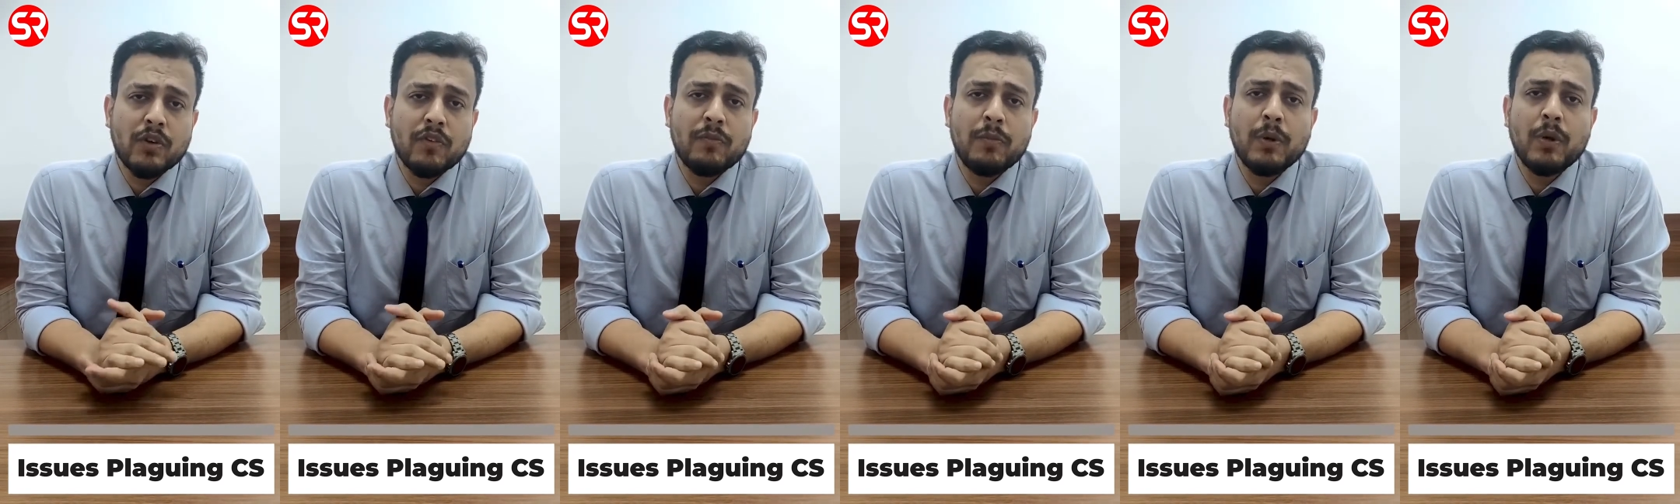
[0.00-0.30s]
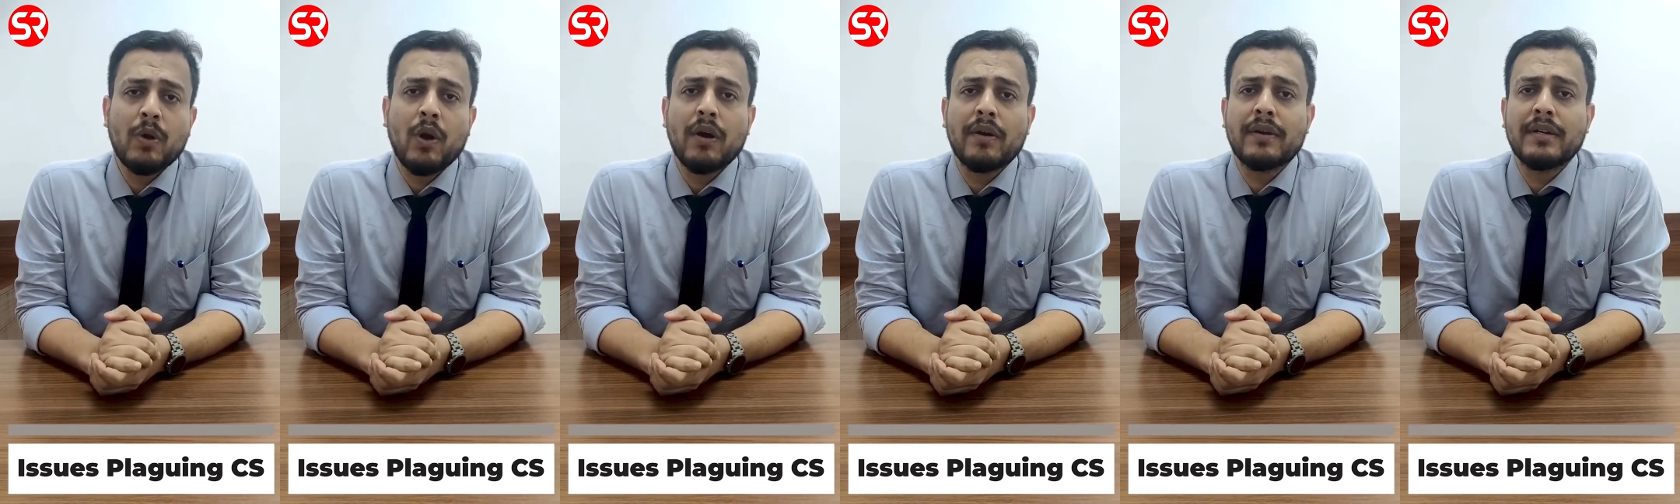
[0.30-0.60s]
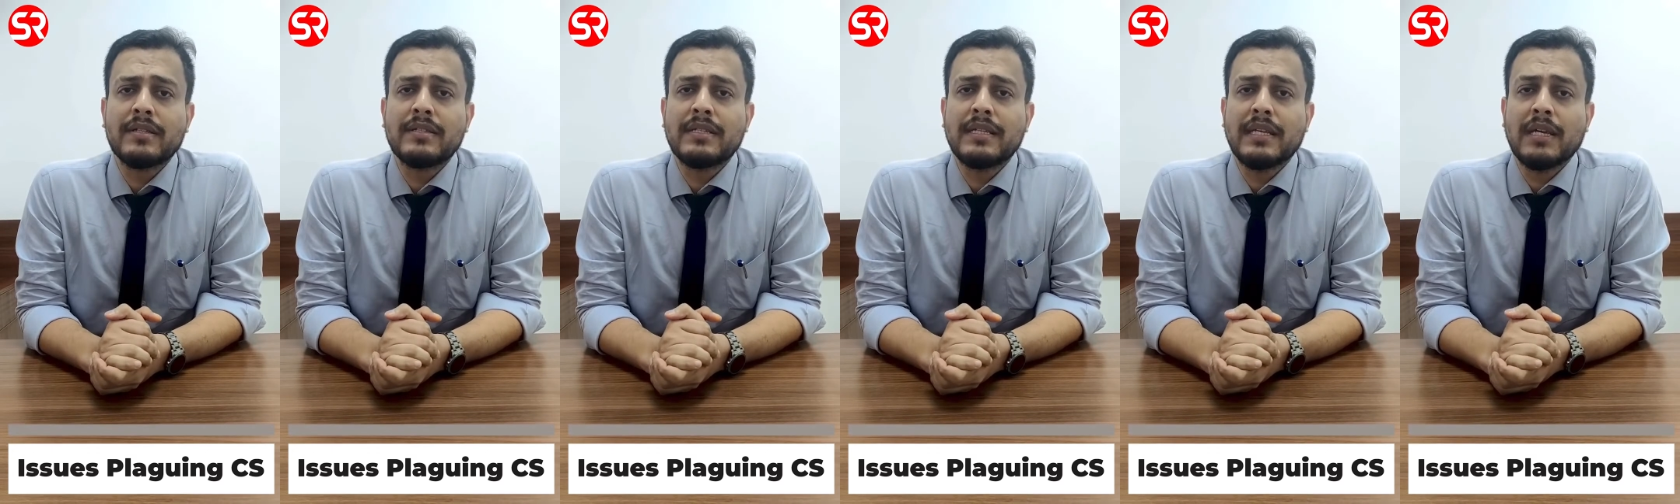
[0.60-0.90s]
of
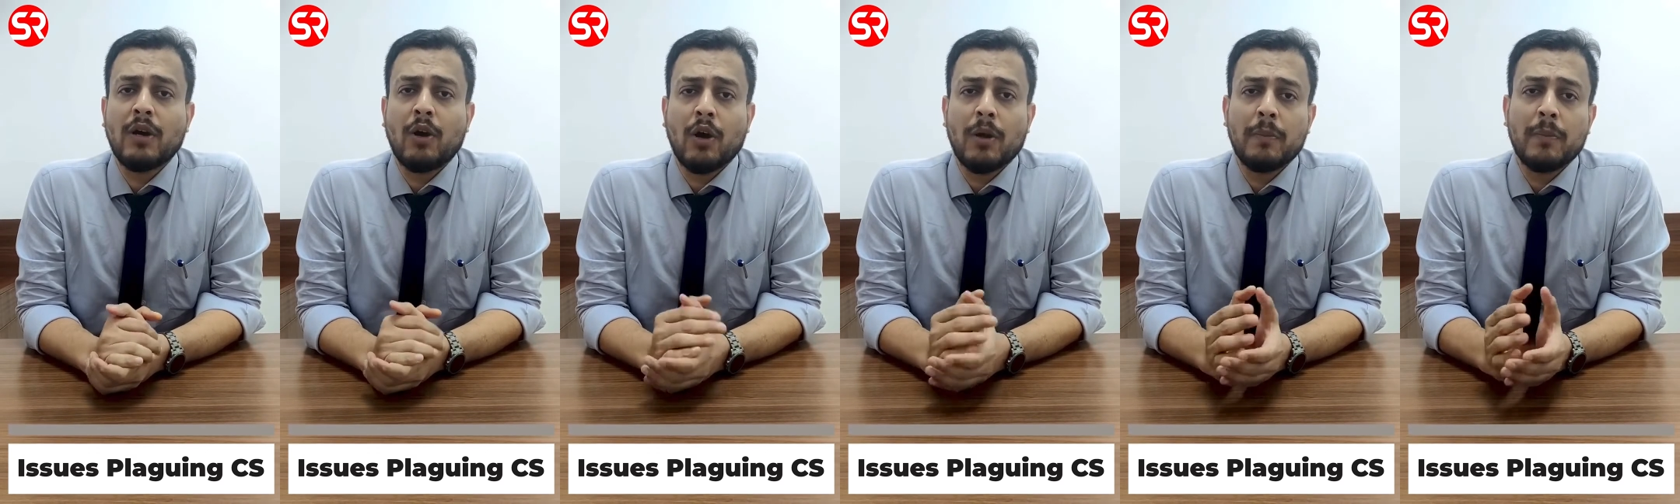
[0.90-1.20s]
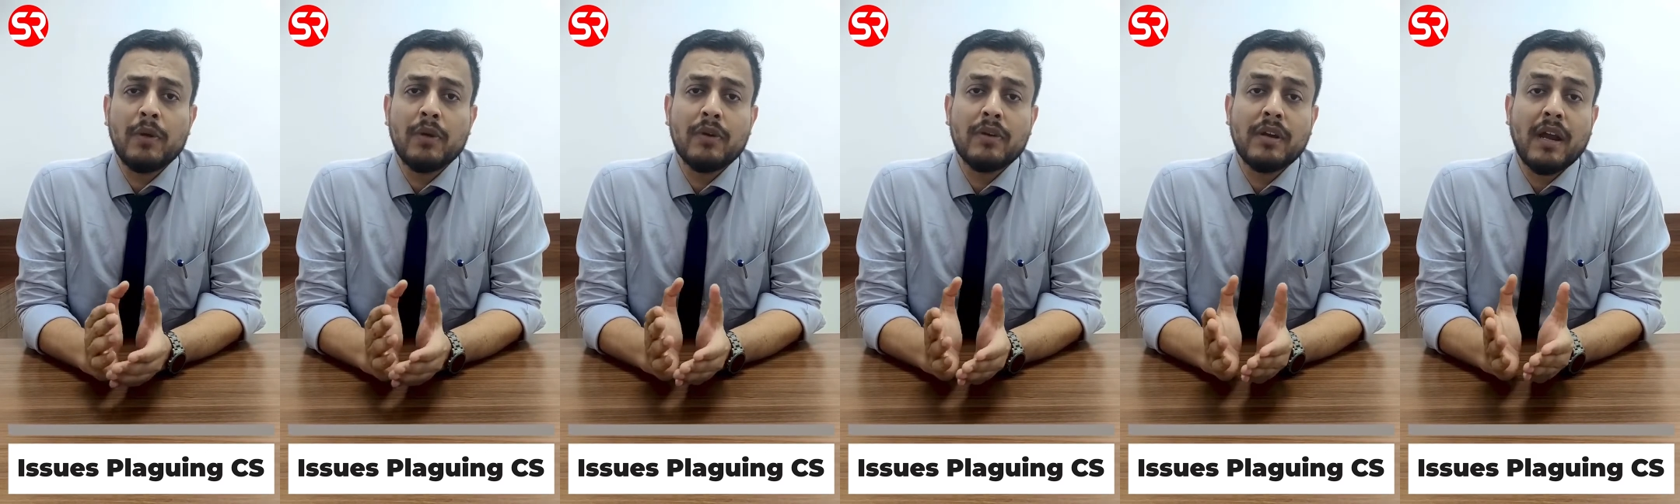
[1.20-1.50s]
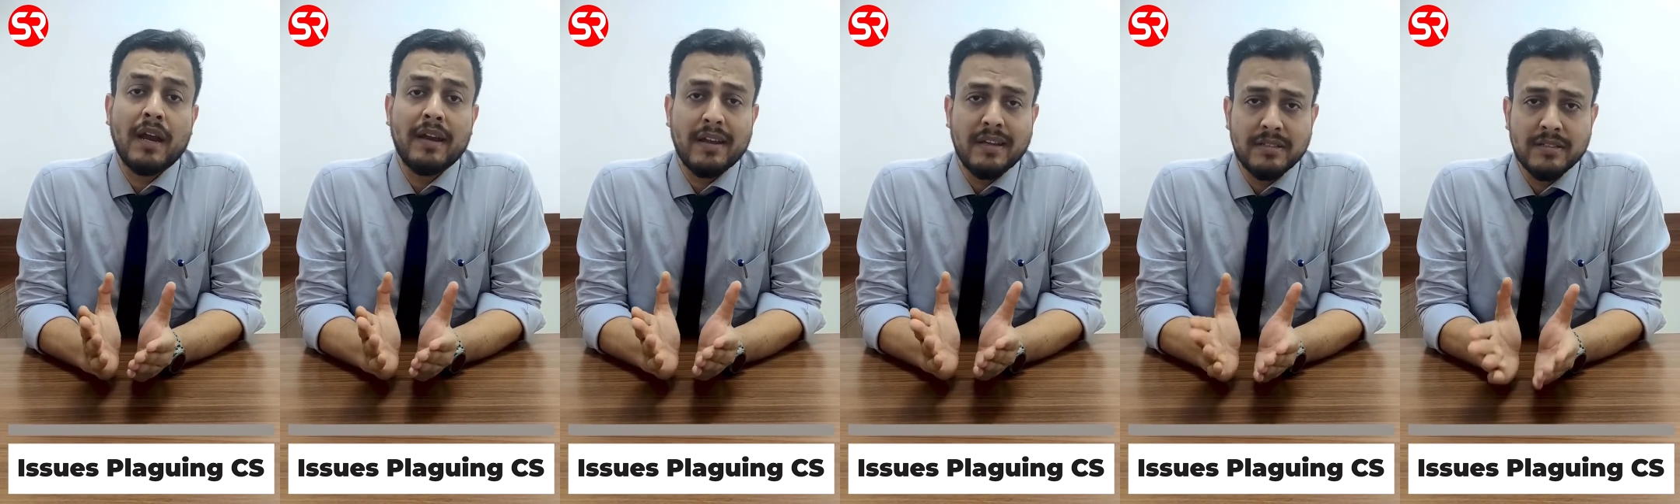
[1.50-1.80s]
bureaucracy or
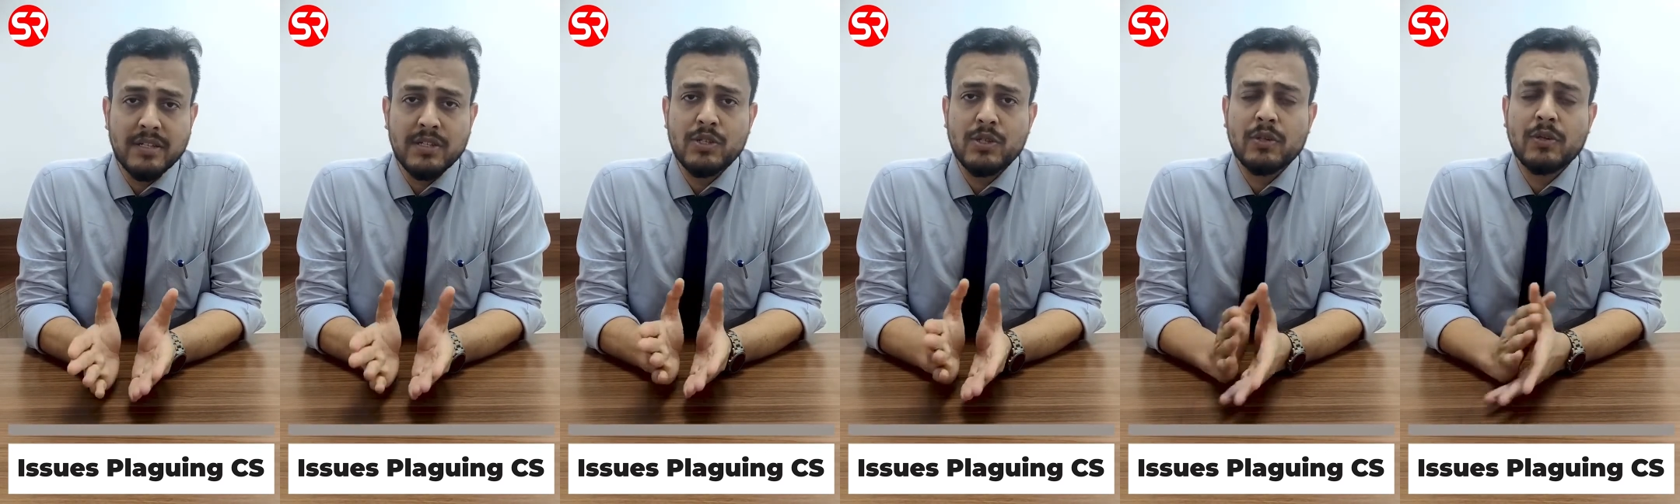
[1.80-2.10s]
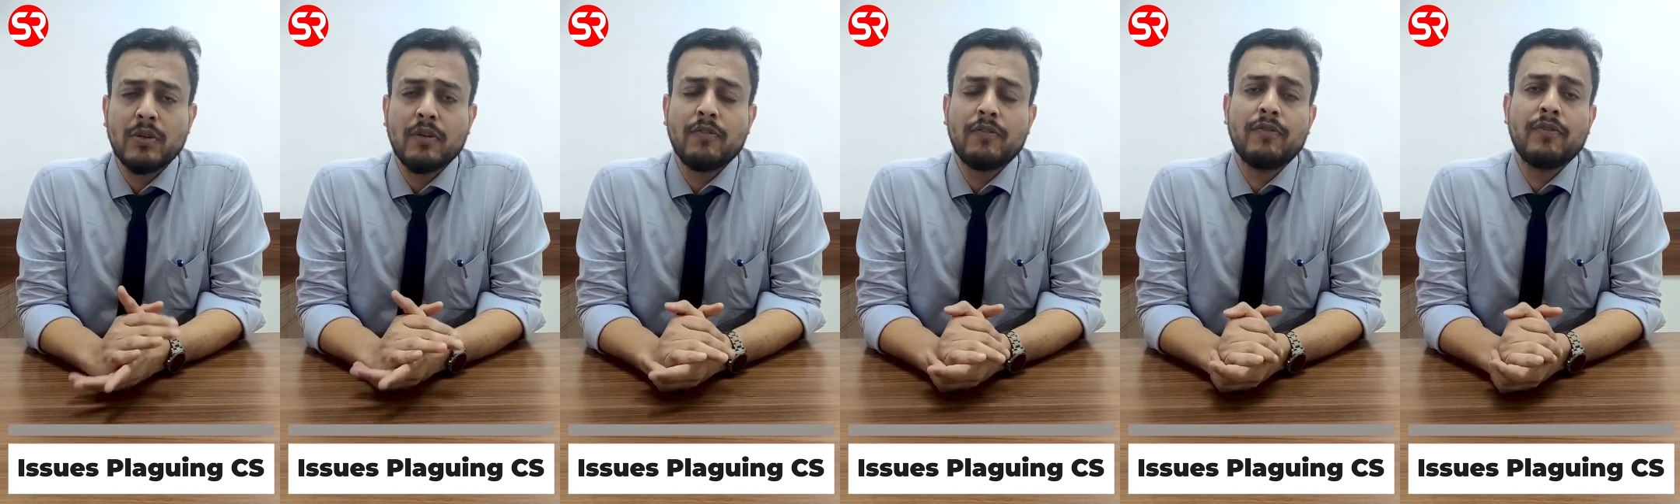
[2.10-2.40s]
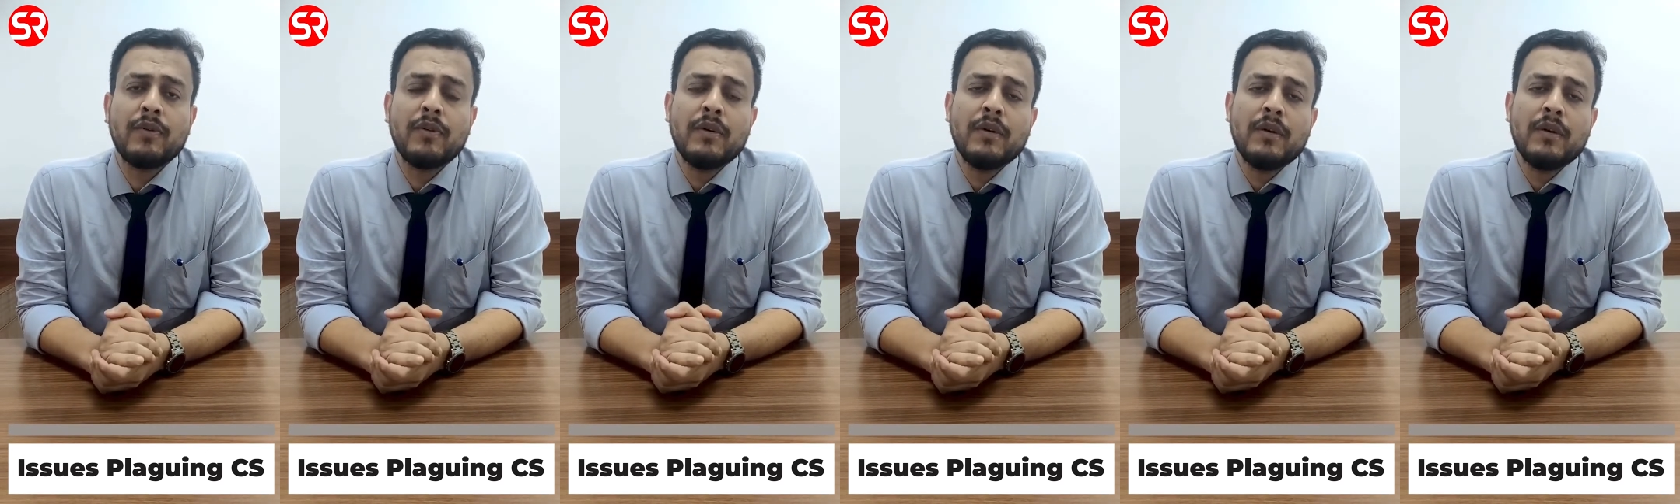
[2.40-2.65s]
bureaucratization of